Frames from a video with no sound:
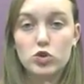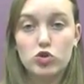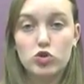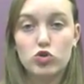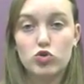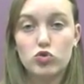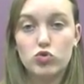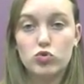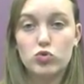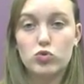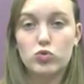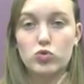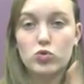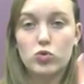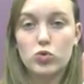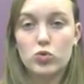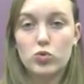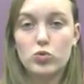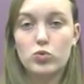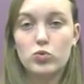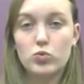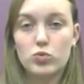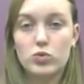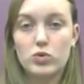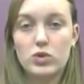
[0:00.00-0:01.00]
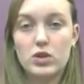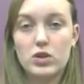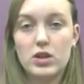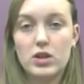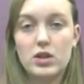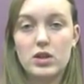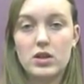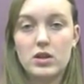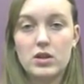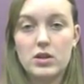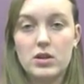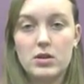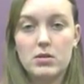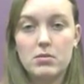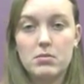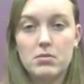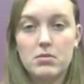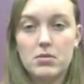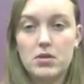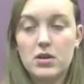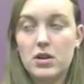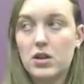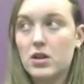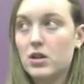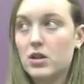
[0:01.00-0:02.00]
Okay, so we'll stop there because
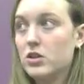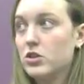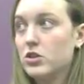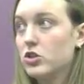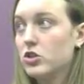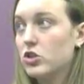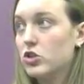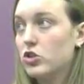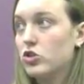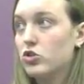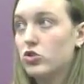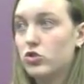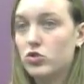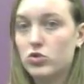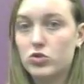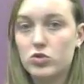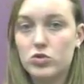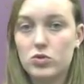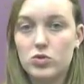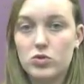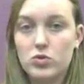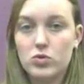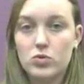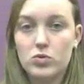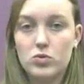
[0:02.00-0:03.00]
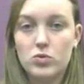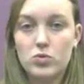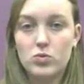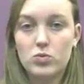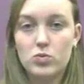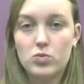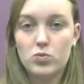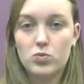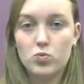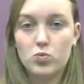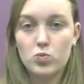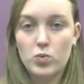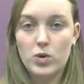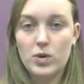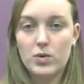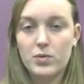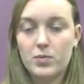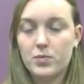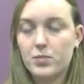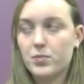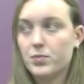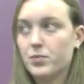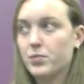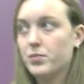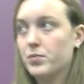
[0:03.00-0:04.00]
I know we're only halfway through, but he
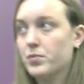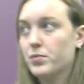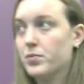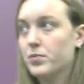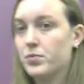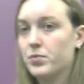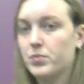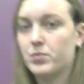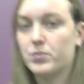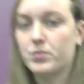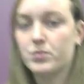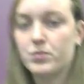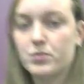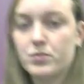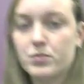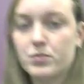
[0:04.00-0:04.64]
suddenly got quiet.